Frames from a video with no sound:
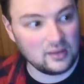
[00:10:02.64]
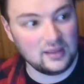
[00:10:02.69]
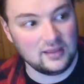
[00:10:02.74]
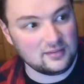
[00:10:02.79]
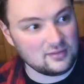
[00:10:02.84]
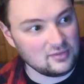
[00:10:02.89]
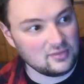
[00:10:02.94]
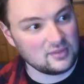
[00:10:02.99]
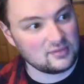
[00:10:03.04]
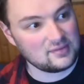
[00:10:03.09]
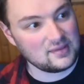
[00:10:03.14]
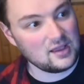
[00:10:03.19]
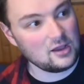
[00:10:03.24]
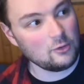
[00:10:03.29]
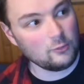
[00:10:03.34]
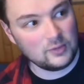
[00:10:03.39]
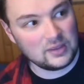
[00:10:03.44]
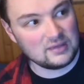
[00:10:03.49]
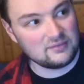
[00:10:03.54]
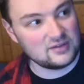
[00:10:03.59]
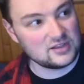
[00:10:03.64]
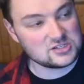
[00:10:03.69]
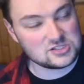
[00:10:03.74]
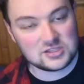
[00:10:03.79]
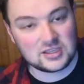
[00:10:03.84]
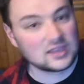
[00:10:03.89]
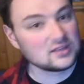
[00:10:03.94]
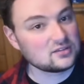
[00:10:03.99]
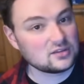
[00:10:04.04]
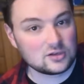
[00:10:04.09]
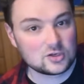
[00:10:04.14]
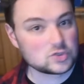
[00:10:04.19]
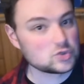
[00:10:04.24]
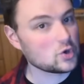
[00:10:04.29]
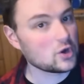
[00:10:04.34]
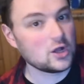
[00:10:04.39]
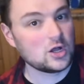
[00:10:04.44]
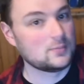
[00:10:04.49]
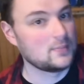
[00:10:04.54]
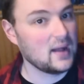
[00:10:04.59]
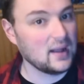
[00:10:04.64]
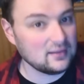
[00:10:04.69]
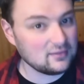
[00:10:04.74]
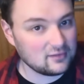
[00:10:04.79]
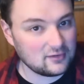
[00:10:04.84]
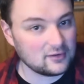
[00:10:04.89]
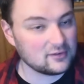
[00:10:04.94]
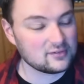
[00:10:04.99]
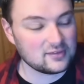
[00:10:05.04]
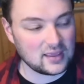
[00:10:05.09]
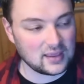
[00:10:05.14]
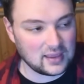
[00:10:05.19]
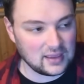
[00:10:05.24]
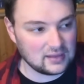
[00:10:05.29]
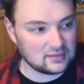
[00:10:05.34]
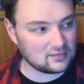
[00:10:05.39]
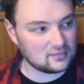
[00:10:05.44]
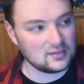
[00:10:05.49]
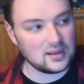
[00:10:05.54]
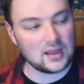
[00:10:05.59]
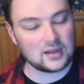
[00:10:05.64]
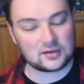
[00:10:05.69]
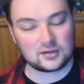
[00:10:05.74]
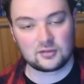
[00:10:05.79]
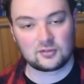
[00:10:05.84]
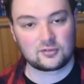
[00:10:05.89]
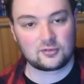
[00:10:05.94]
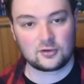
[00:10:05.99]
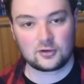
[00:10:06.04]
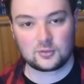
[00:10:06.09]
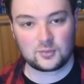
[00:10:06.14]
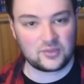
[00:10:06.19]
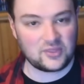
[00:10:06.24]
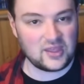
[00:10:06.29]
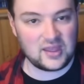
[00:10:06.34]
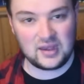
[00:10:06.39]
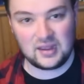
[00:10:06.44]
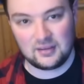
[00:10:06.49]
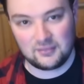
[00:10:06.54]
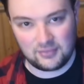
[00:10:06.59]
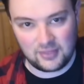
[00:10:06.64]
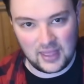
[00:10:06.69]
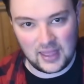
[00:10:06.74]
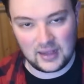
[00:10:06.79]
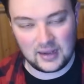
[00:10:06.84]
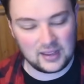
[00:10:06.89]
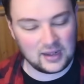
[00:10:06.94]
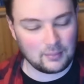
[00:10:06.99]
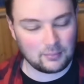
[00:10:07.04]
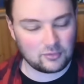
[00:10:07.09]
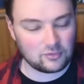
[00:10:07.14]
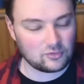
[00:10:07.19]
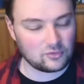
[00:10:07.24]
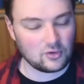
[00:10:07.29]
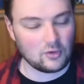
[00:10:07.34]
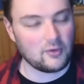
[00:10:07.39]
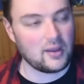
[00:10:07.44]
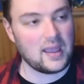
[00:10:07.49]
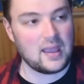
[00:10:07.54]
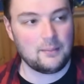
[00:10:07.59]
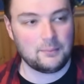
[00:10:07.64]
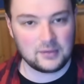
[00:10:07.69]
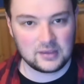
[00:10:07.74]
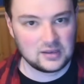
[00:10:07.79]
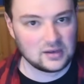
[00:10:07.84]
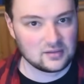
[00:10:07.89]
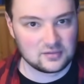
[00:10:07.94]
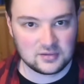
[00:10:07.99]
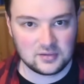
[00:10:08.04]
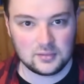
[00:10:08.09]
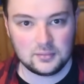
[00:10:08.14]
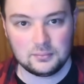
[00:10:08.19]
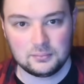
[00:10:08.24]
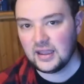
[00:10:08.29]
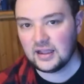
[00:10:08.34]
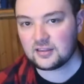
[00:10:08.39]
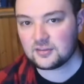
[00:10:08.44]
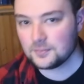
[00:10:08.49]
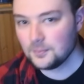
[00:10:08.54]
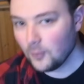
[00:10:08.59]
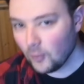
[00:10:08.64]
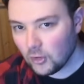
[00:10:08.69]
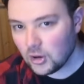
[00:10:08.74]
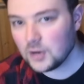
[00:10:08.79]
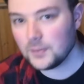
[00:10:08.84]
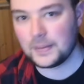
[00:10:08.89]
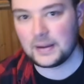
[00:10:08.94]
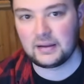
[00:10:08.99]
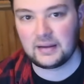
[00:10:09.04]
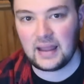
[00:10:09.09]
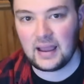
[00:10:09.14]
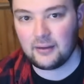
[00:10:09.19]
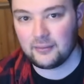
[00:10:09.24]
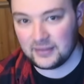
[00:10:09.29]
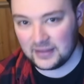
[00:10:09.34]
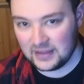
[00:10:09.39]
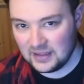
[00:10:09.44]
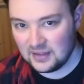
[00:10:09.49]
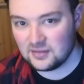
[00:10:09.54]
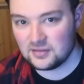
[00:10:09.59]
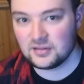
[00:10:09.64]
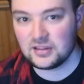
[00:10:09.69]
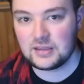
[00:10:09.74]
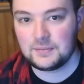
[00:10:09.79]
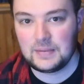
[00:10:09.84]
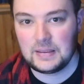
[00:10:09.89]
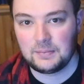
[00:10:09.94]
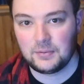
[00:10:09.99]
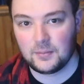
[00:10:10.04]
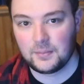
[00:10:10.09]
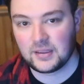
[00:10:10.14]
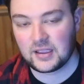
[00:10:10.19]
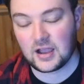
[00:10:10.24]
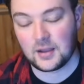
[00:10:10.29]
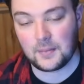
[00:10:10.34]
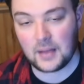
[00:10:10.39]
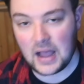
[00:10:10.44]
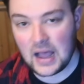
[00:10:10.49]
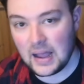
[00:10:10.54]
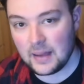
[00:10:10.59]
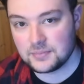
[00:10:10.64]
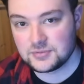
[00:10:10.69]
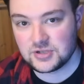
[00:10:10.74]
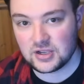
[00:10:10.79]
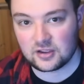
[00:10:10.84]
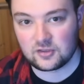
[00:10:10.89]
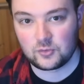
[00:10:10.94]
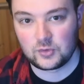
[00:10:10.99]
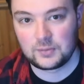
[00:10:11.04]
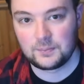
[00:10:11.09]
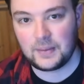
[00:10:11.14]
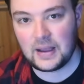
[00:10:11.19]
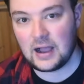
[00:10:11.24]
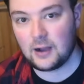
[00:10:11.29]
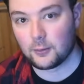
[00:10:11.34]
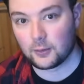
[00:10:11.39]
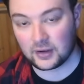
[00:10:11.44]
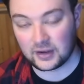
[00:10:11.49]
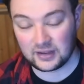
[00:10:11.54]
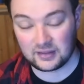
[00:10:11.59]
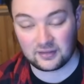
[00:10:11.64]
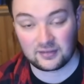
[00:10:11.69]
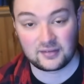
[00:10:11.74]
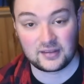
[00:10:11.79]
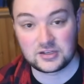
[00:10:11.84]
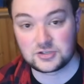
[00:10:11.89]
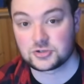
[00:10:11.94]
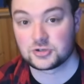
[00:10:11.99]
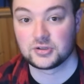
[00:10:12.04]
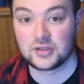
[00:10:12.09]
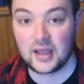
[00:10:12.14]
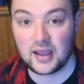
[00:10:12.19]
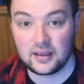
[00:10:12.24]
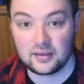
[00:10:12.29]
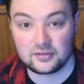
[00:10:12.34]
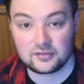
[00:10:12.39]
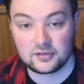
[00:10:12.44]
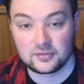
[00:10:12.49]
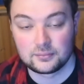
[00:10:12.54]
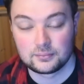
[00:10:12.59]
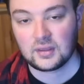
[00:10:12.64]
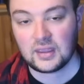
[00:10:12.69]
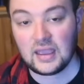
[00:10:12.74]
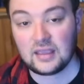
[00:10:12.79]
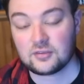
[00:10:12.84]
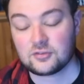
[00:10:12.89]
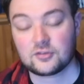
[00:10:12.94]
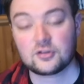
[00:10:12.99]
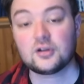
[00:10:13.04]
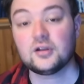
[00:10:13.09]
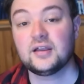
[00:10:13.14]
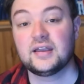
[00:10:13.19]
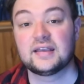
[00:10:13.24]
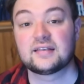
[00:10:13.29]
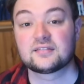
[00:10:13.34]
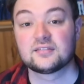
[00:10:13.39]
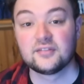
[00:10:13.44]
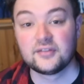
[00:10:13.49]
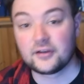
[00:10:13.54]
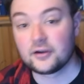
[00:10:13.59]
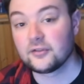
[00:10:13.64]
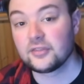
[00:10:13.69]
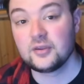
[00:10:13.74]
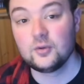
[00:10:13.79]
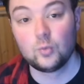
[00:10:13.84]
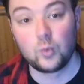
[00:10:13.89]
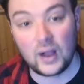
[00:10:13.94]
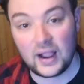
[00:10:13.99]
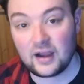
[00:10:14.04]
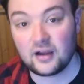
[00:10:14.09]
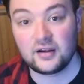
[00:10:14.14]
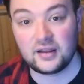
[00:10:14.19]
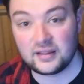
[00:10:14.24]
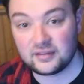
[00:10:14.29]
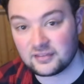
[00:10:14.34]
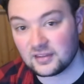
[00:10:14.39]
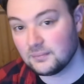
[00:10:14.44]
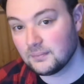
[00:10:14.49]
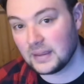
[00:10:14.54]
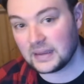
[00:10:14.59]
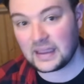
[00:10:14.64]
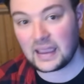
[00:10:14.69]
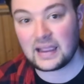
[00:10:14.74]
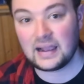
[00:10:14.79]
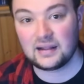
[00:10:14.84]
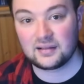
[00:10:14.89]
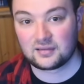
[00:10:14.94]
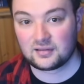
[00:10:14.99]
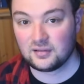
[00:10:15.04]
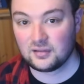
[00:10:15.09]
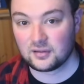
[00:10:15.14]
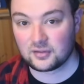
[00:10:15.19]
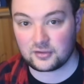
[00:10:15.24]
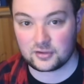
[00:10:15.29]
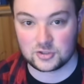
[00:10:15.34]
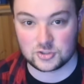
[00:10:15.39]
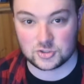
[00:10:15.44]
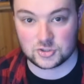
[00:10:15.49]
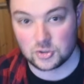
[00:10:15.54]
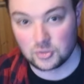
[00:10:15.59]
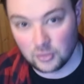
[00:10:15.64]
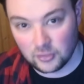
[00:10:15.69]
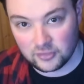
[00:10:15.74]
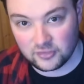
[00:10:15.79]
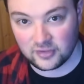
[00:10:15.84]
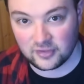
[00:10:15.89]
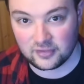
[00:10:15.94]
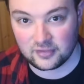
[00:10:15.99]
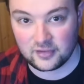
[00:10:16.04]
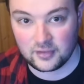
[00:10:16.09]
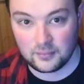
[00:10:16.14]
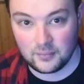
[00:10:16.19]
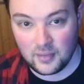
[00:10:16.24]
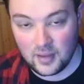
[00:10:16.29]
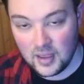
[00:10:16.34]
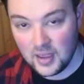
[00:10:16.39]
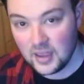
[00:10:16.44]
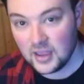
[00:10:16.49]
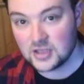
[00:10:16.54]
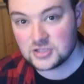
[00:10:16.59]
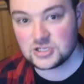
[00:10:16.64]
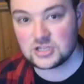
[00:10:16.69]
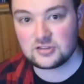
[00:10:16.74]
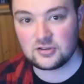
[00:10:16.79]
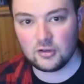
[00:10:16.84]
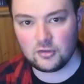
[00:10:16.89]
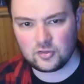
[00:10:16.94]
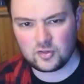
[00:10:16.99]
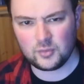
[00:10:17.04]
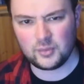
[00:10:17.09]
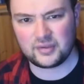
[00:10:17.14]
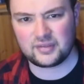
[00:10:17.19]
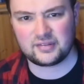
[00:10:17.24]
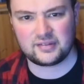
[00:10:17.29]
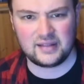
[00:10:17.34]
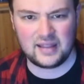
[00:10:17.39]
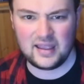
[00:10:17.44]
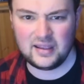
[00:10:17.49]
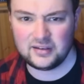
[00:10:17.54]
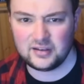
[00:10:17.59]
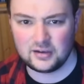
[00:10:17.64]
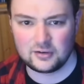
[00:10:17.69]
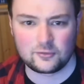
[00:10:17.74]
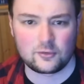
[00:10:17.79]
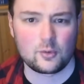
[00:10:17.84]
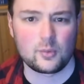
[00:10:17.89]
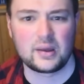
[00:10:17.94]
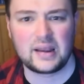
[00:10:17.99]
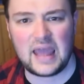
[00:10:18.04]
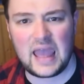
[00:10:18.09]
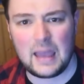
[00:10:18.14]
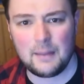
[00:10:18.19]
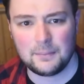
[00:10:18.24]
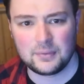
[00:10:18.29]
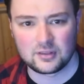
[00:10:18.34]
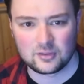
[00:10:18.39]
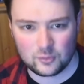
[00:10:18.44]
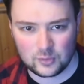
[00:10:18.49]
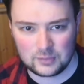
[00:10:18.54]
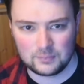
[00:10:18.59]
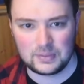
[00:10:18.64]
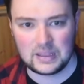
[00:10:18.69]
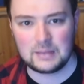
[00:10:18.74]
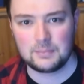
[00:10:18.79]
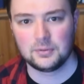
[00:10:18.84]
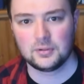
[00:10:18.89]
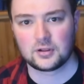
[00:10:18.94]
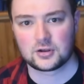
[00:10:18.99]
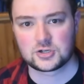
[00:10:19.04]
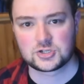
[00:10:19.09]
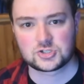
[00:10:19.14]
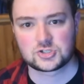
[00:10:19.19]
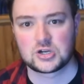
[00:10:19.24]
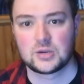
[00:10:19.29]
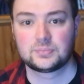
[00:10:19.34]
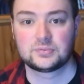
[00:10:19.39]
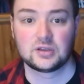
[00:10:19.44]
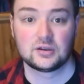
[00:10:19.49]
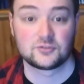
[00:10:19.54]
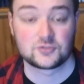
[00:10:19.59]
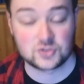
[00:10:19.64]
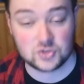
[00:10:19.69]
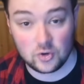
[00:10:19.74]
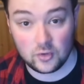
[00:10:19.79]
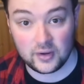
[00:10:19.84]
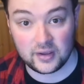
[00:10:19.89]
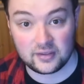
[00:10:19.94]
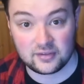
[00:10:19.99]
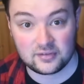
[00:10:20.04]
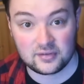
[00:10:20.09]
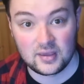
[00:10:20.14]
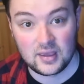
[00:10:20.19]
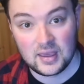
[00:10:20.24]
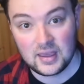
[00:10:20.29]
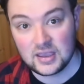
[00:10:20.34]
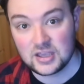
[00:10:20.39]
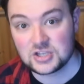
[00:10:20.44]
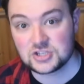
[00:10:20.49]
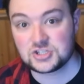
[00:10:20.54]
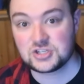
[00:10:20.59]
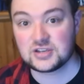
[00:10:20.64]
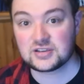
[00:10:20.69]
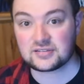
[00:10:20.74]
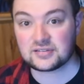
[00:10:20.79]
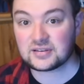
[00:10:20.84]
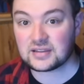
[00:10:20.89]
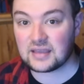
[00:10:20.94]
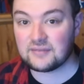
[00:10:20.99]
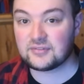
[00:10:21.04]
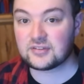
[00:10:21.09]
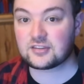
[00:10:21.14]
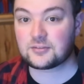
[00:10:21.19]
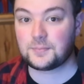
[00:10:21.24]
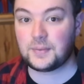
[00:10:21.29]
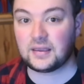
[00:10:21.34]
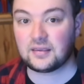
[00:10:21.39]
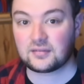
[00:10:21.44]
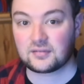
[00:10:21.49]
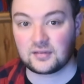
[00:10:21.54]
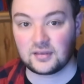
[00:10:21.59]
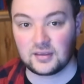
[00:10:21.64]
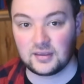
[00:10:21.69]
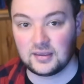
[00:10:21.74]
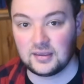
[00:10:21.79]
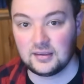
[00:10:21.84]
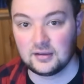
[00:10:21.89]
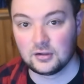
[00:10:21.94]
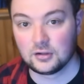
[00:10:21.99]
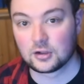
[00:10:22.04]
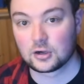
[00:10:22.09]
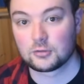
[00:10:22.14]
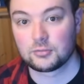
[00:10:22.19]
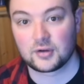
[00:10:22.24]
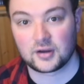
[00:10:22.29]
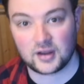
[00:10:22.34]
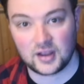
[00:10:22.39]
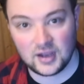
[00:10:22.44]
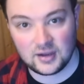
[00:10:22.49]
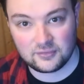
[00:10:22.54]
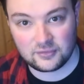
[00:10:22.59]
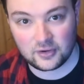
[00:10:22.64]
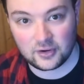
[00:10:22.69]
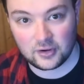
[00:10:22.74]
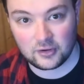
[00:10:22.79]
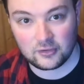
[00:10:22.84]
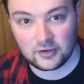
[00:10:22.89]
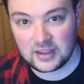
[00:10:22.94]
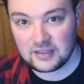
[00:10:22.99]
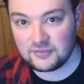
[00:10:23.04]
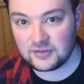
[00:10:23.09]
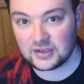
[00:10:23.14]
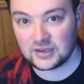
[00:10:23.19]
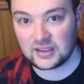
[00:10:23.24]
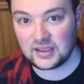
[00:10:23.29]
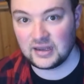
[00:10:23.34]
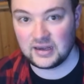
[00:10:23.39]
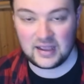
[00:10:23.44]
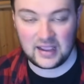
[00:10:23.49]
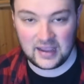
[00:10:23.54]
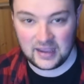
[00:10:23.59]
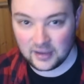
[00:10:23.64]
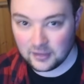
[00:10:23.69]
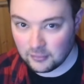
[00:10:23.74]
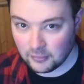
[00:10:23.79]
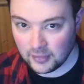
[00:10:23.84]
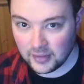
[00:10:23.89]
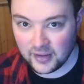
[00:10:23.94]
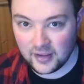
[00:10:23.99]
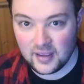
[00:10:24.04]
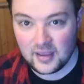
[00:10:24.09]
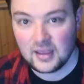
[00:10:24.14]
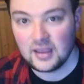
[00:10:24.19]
Isn't this how we eventually get to destroy all monsters? Like, it's not concerned with any of that, and I'm so happy it isn't. It's more about how easily people become objects when power gets centralized. Katsura is literally wired into Mechagodzilla's control system. She's also a stand-in for what happens when people are stripped of choice. She isn't given space to heal or recover or even get angry.